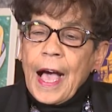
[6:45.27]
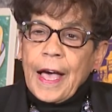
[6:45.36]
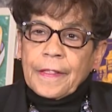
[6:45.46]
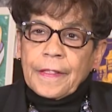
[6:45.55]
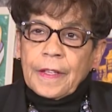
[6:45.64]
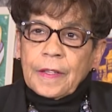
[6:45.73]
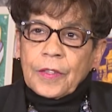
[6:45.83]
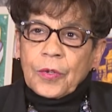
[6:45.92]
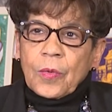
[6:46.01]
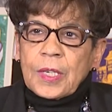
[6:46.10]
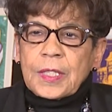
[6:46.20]
I think
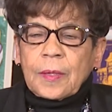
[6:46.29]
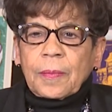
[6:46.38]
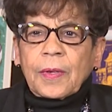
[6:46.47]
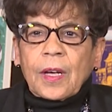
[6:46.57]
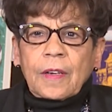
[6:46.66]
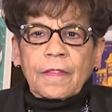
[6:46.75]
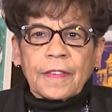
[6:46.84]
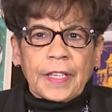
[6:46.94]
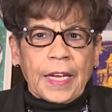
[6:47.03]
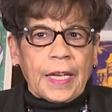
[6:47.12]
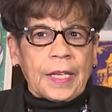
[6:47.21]
there was a plot of
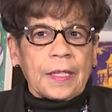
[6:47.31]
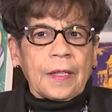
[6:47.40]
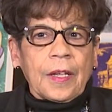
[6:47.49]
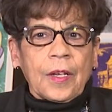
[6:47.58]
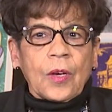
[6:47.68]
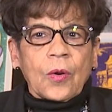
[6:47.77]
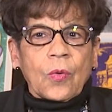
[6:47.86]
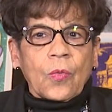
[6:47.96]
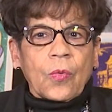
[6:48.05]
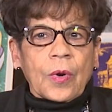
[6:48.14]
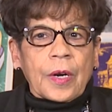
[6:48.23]
land
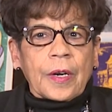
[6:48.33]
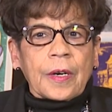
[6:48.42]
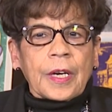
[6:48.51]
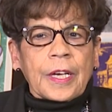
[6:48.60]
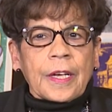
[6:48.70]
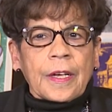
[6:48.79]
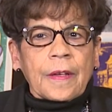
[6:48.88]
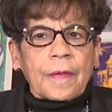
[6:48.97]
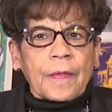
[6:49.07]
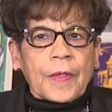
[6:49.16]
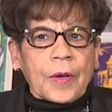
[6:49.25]
where uh,
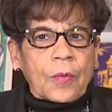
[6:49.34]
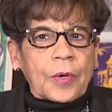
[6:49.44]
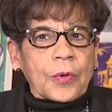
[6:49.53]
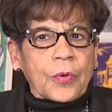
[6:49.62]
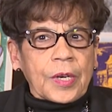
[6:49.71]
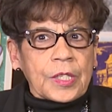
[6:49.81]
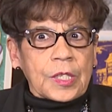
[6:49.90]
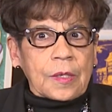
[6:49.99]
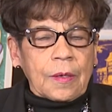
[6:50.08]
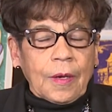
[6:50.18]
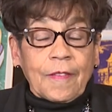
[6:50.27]
there were
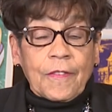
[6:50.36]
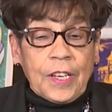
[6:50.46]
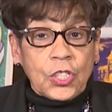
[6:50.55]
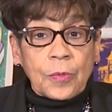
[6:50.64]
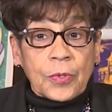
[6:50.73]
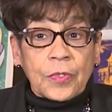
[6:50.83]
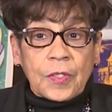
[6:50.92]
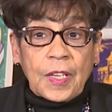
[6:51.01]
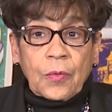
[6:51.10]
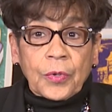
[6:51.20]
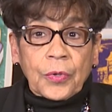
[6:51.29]
uh, vegetables
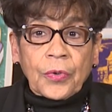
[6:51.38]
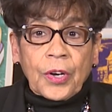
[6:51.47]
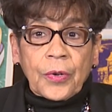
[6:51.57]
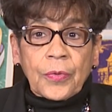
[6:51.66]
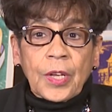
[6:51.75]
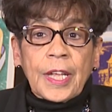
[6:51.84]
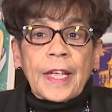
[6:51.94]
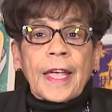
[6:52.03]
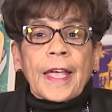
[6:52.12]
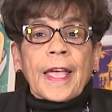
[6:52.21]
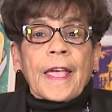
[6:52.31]
that were grown,
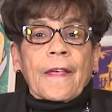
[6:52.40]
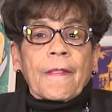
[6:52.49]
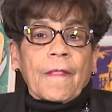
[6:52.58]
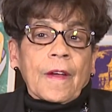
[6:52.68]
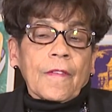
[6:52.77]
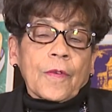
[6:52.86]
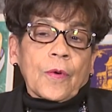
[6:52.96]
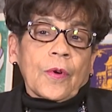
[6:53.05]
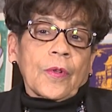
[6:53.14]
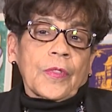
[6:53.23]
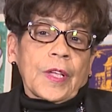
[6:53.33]
and
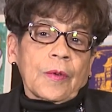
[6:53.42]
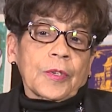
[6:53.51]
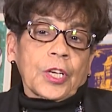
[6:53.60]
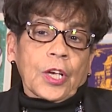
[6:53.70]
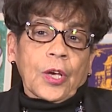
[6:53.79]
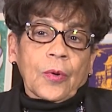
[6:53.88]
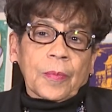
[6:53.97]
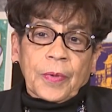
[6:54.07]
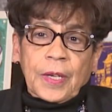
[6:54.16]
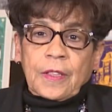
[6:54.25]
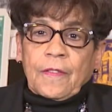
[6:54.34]
therefore they would go and
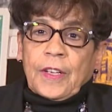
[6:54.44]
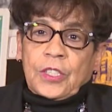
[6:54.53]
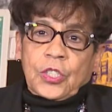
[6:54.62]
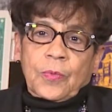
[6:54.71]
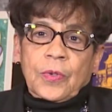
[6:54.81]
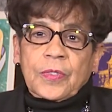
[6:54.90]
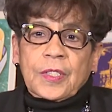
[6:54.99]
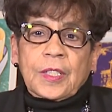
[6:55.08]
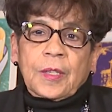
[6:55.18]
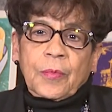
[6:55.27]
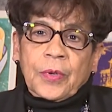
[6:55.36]
pick the vegetables
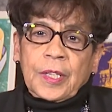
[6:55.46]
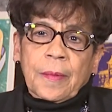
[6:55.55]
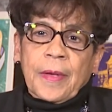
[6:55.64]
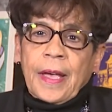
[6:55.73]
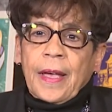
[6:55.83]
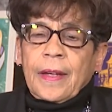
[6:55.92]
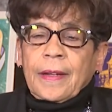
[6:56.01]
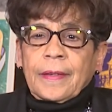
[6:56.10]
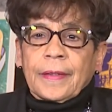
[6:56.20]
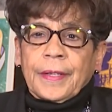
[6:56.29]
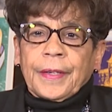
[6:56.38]
and then bring them back
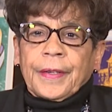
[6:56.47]
and